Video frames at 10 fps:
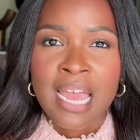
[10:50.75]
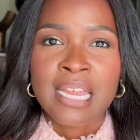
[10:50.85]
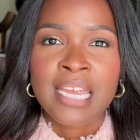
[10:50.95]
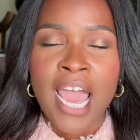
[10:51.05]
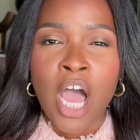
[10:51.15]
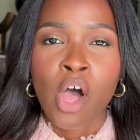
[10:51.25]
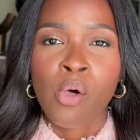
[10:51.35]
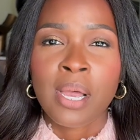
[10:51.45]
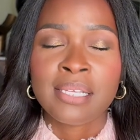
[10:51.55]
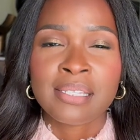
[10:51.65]

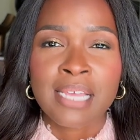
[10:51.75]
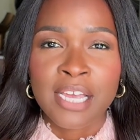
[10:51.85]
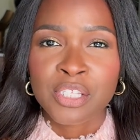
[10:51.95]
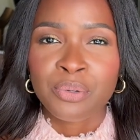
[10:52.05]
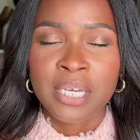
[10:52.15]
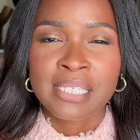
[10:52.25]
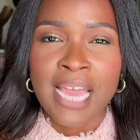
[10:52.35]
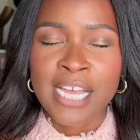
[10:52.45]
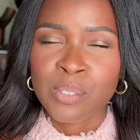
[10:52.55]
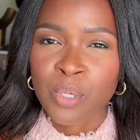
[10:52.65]
Now, accessories,
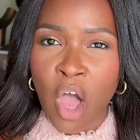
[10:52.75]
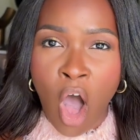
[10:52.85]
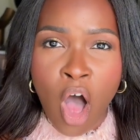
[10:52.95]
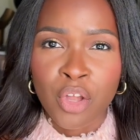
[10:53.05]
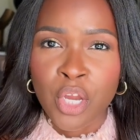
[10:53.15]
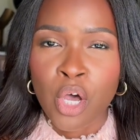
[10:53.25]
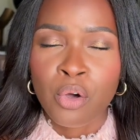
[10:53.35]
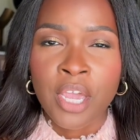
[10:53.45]
as we all know,